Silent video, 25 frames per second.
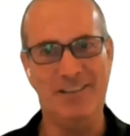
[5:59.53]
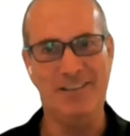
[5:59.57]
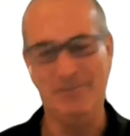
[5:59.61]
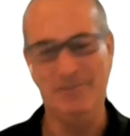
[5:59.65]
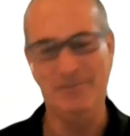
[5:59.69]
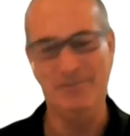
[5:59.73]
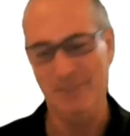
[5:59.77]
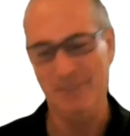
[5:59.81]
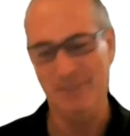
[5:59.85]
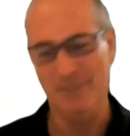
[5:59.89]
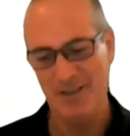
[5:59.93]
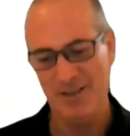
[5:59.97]

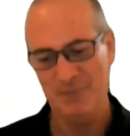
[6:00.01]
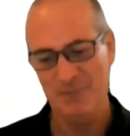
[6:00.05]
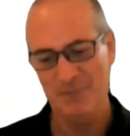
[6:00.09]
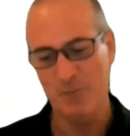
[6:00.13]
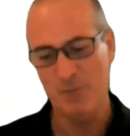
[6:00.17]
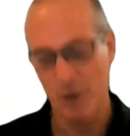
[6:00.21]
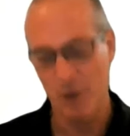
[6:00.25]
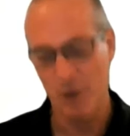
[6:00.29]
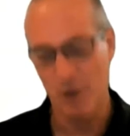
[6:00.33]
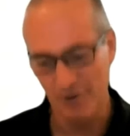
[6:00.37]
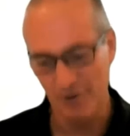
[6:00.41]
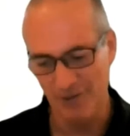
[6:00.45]
And we
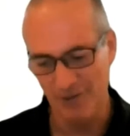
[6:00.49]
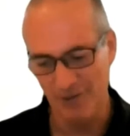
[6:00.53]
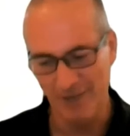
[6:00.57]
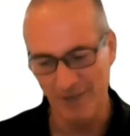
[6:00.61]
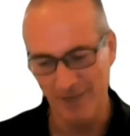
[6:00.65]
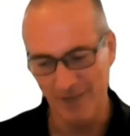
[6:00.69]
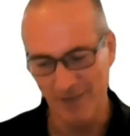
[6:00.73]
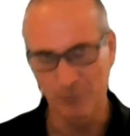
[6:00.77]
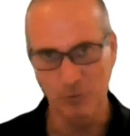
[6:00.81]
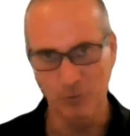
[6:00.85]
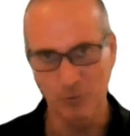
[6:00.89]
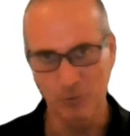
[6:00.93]
might not have
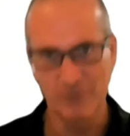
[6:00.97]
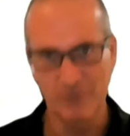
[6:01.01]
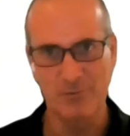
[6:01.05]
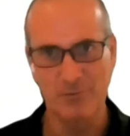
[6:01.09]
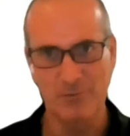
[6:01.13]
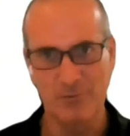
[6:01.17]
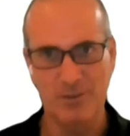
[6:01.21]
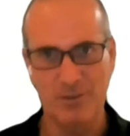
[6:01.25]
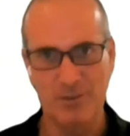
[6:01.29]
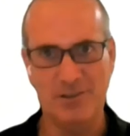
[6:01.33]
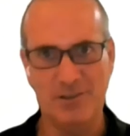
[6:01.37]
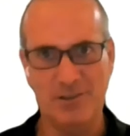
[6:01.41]
all of the
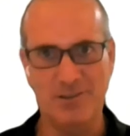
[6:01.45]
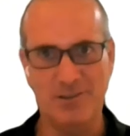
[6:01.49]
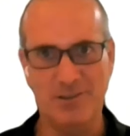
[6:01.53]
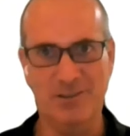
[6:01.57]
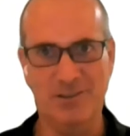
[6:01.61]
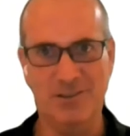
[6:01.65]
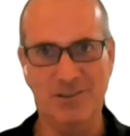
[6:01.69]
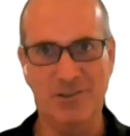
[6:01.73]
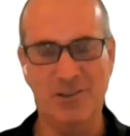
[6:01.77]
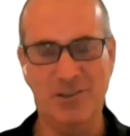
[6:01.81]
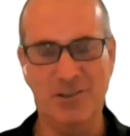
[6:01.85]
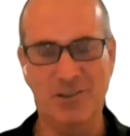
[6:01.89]
pieces in the
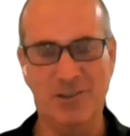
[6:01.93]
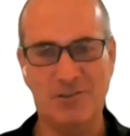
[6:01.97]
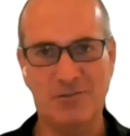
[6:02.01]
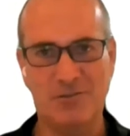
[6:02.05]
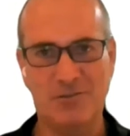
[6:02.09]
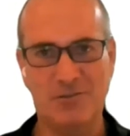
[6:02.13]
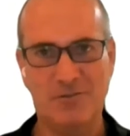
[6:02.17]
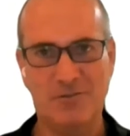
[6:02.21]
jigsaw,